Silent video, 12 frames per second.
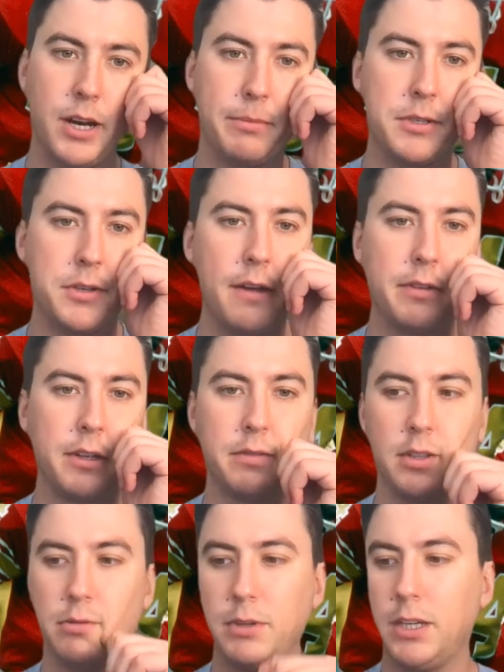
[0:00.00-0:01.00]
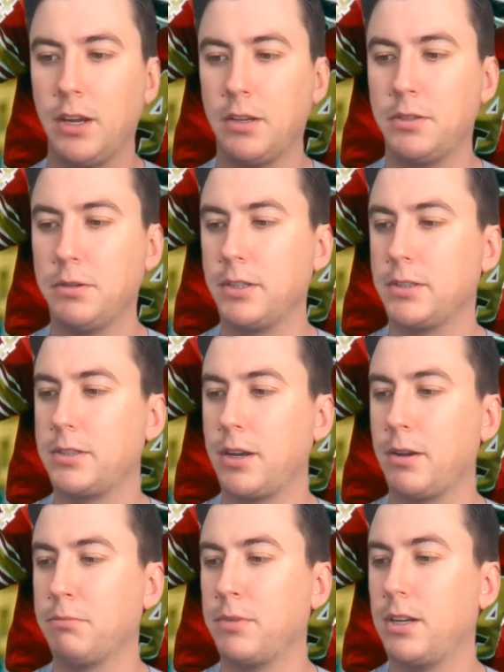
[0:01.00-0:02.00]
I'll be traveling for the weekend, doing
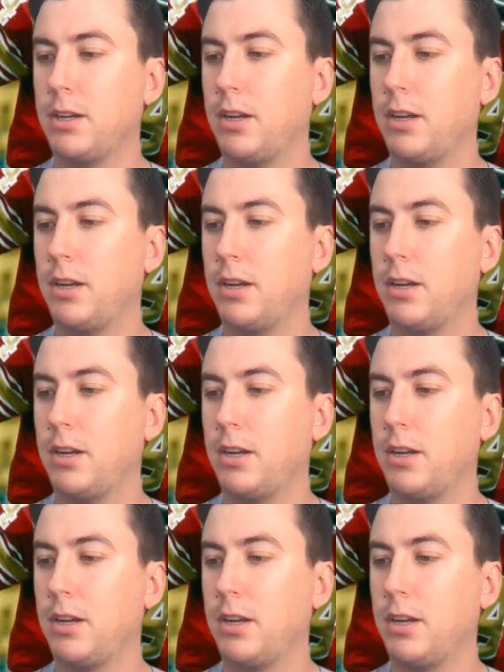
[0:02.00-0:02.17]
some